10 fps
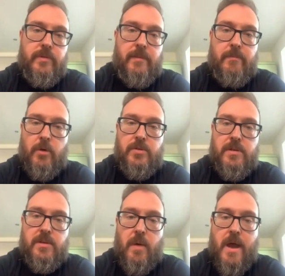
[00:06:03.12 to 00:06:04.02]
they might do
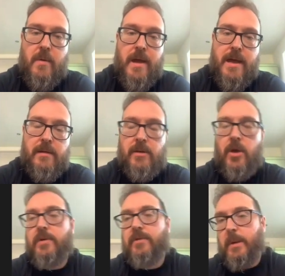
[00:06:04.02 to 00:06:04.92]
it the way where
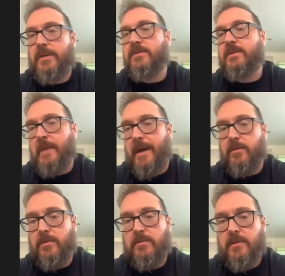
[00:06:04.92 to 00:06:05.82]
Cody wins the
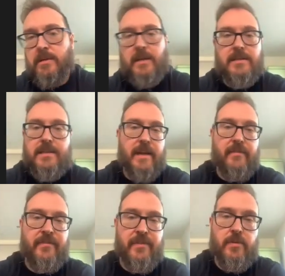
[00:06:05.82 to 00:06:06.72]
belt and you can still have a
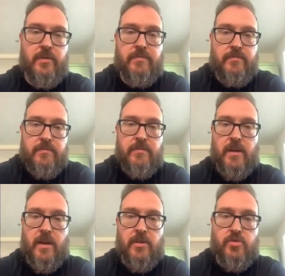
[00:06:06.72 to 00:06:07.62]
feud,
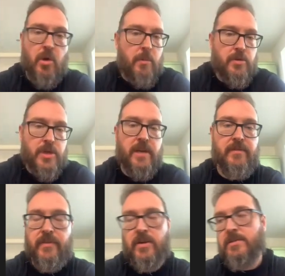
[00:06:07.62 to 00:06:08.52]
the tribal chief
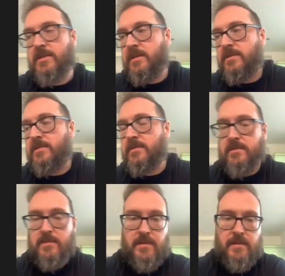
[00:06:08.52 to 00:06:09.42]
versus
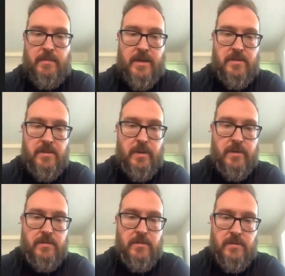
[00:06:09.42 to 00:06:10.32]
best in the
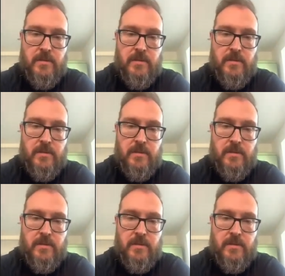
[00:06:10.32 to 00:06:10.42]
world.